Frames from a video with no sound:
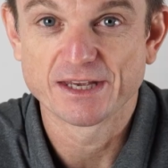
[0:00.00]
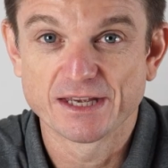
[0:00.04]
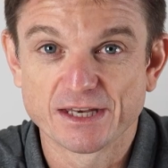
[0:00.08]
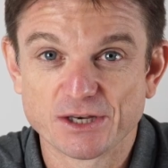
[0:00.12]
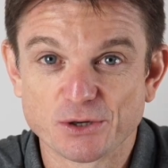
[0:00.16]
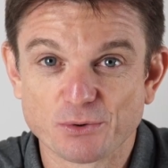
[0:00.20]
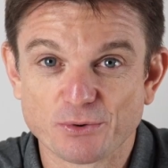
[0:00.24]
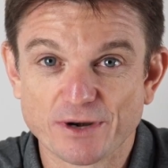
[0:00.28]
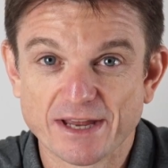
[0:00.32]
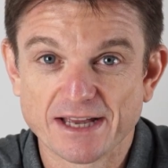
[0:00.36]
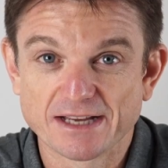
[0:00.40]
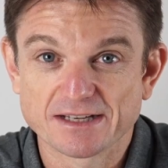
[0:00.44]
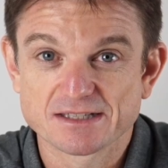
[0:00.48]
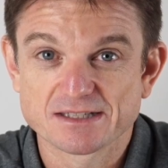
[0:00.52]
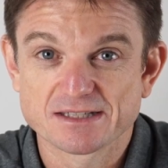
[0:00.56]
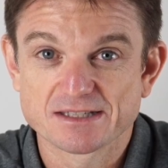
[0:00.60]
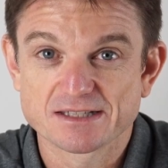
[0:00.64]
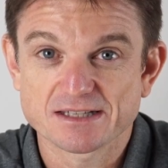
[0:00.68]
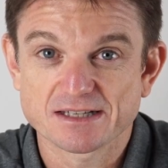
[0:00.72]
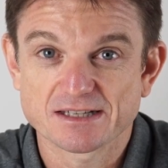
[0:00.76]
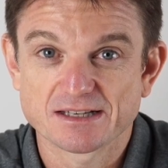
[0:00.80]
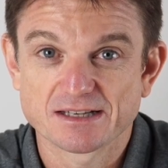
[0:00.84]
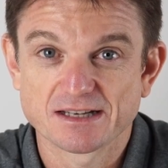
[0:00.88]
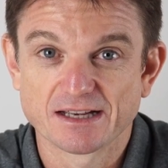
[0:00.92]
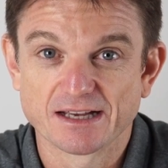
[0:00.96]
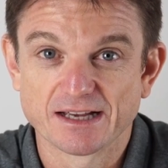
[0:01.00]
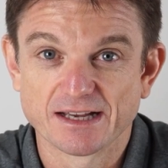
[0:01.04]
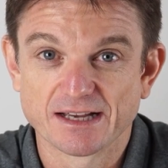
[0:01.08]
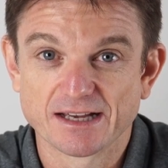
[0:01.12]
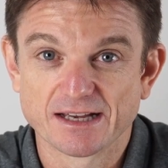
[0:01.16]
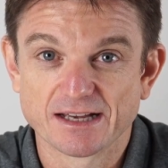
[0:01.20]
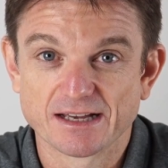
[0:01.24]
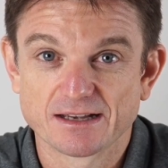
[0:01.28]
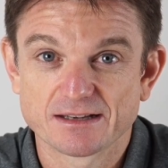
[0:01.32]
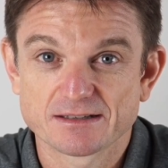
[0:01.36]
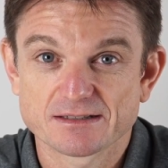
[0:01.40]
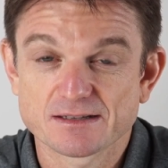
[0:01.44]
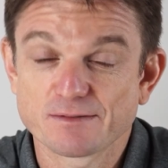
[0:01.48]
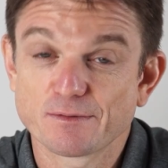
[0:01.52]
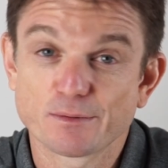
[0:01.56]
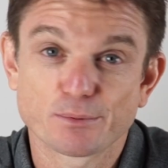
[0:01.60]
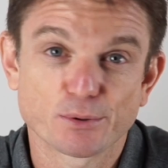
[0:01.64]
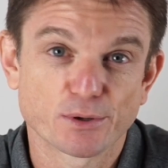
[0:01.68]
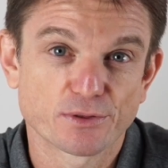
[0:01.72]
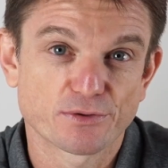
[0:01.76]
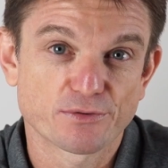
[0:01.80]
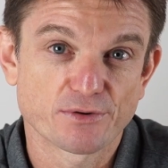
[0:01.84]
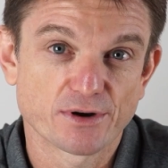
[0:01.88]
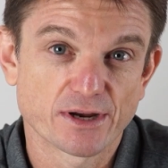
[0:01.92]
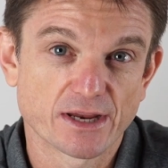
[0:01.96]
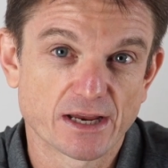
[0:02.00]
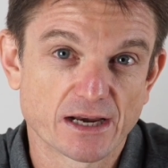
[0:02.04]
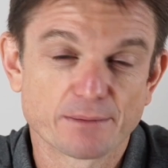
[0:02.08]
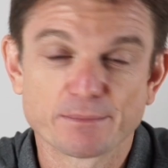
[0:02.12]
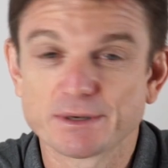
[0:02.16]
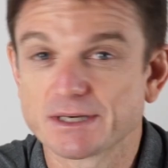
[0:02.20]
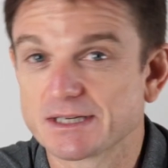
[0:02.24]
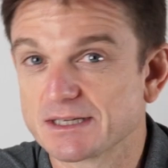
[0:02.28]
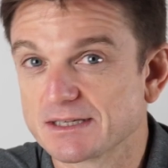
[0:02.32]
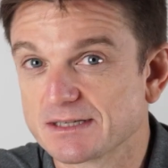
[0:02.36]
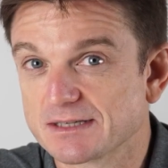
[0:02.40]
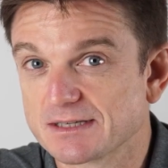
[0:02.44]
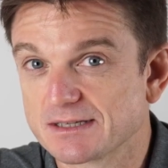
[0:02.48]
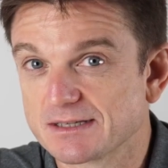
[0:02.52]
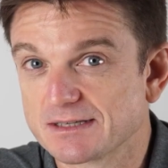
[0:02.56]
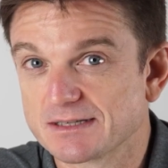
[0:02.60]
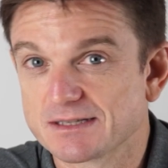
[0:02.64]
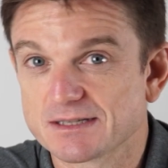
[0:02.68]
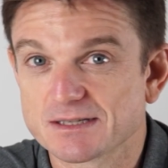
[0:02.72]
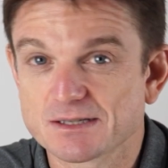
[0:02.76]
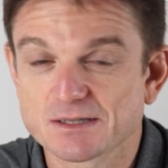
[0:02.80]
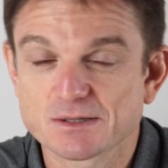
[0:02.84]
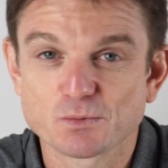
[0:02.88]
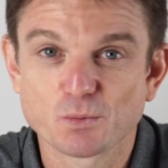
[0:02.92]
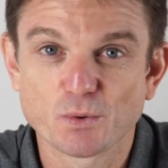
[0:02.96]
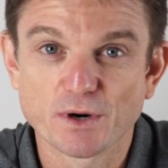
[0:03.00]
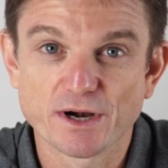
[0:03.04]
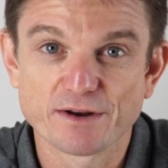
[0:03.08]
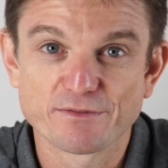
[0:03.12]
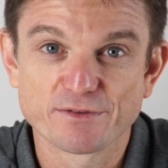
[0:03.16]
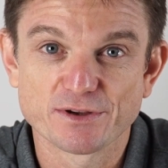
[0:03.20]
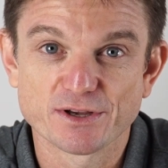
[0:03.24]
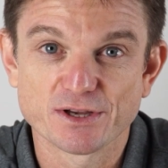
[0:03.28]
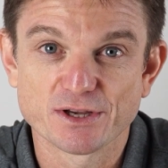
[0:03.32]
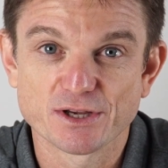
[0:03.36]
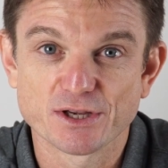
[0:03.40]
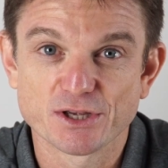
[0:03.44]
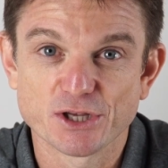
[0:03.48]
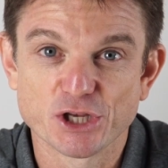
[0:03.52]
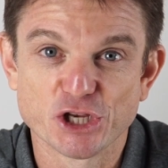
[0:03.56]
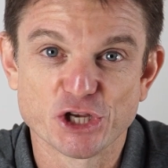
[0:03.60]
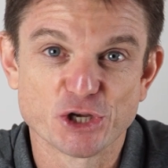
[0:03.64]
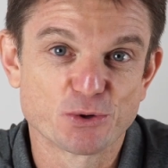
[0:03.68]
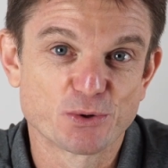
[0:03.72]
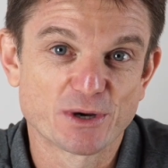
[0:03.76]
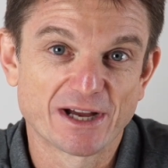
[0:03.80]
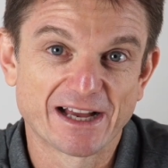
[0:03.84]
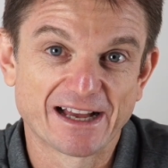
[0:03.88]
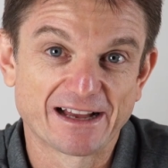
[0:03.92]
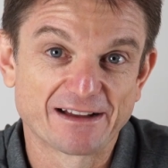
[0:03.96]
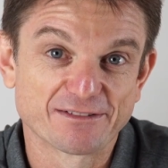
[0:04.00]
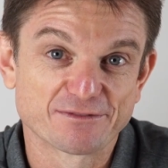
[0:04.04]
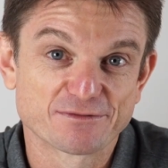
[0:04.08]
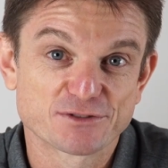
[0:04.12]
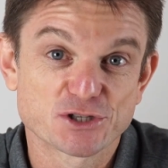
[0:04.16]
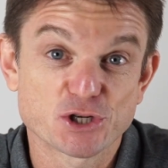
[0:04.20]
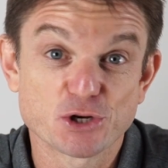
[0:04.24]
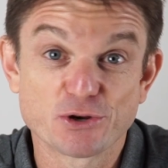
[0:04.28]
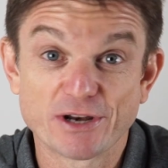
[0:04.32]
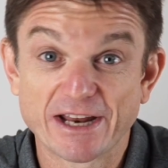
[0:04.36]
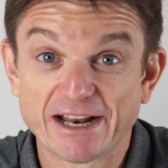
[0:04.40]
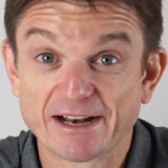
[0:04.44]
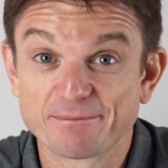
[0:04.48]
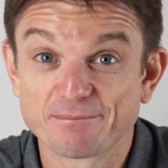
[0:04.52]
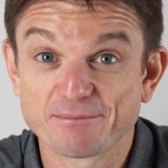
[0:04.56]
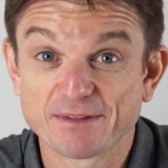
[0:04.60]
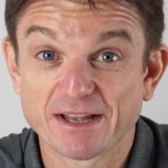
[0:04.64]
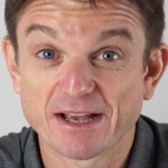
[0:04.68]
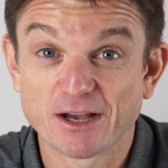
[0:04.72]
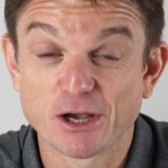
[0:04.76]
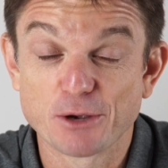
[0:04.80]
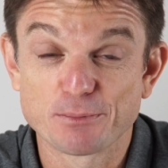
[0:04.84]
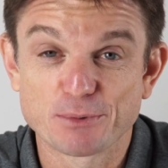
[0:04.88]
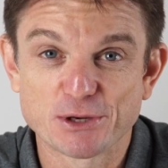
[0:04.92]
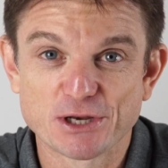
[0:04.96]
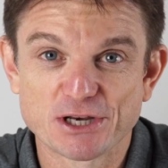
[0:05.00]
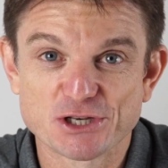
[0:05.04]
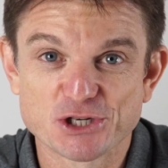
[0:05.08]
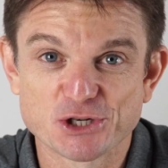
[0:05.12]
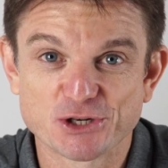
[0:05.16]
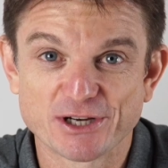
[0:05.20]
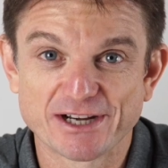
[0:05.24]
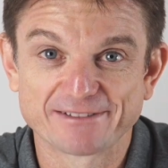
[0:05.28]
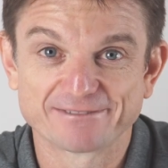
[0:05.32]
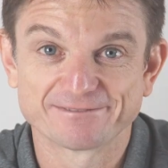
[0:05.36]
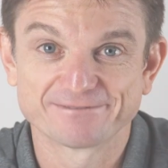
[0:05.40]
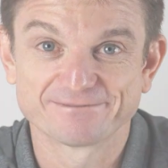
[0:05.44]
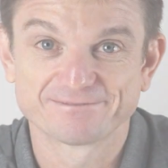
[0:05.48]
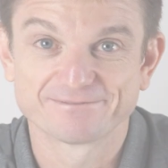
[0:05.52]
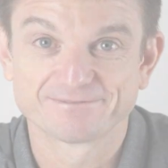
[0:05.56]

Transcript: in your next 70.3 Olympic distance, whatever you have. Tune in, I hope you enjoyed it.